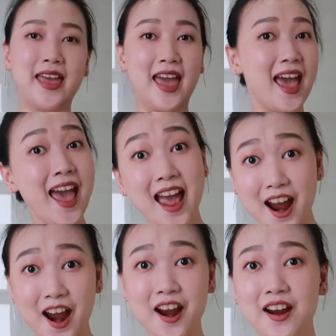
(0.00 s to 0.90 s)

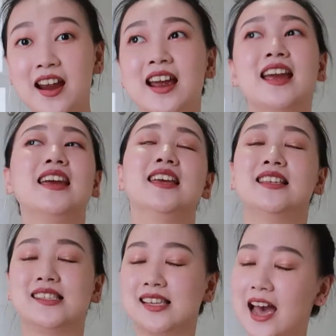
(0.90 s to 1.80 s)
hair
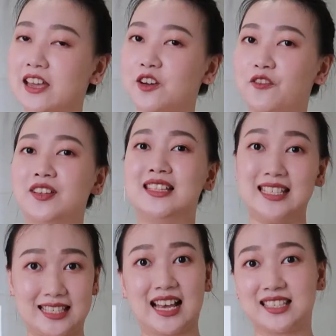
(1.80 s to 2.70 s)
is kind of a
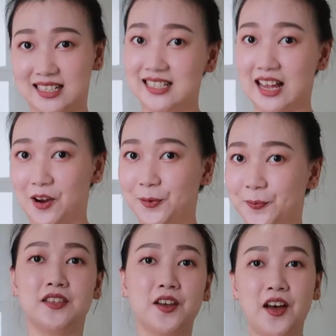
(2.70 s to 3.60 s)
disaster now.
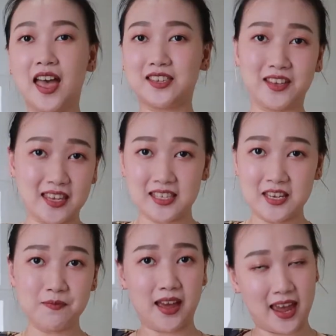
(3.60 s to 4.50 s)
So as you can
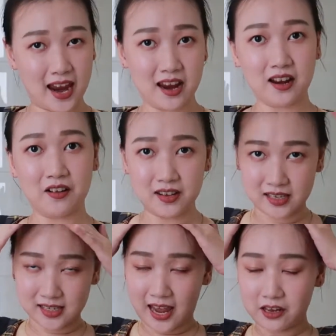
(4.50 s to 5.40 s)
see, my hair now
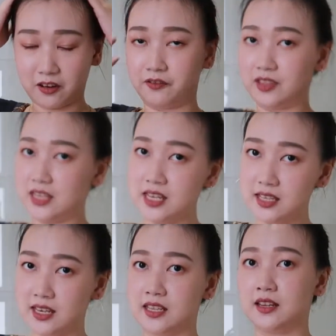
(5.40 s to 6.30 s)
is kind of
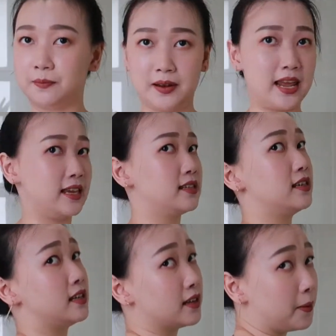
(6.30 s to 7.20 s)
neat in a place,
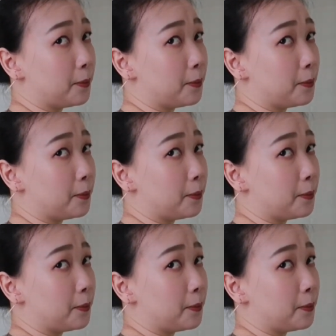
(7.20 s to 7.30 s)
in a